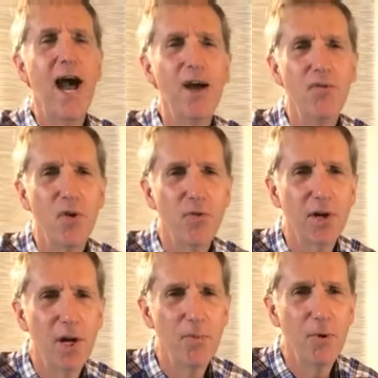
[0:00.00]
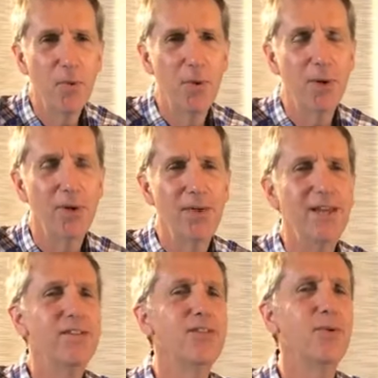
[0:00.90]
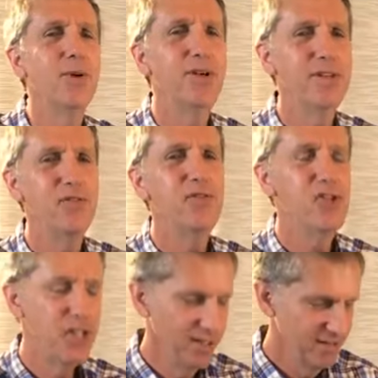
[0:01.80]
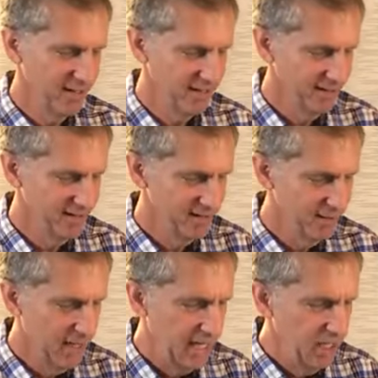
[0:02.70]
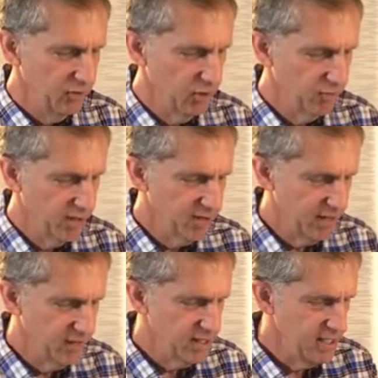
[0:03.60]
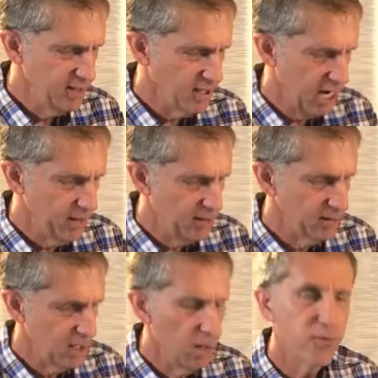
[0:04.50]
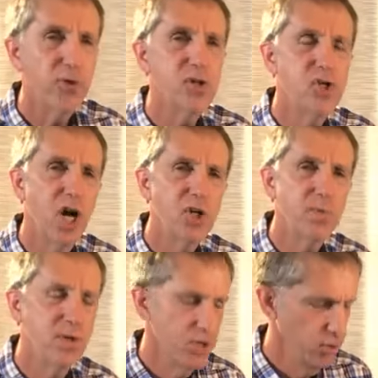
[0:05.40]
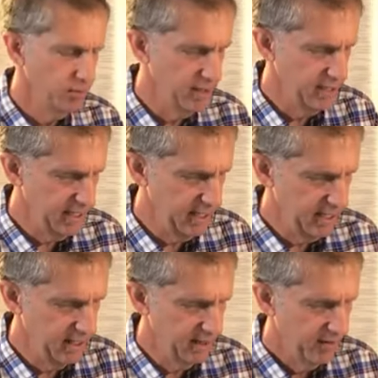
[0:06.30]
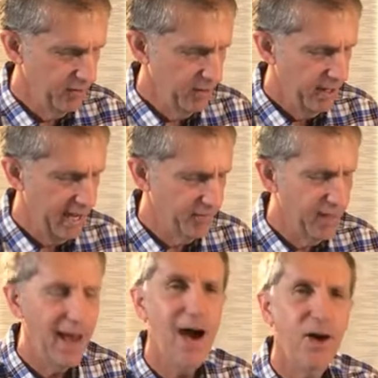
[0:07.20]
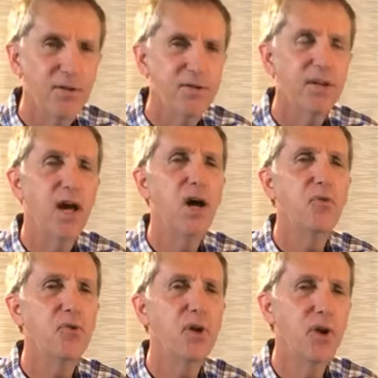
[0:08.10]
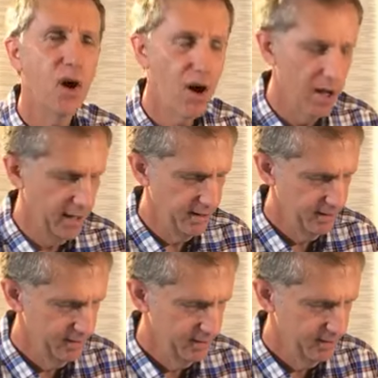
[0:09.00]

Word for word: I have overcome the world. That's the words of Jesus. So, verse 17 the time has come for judgment to begin at the house of God.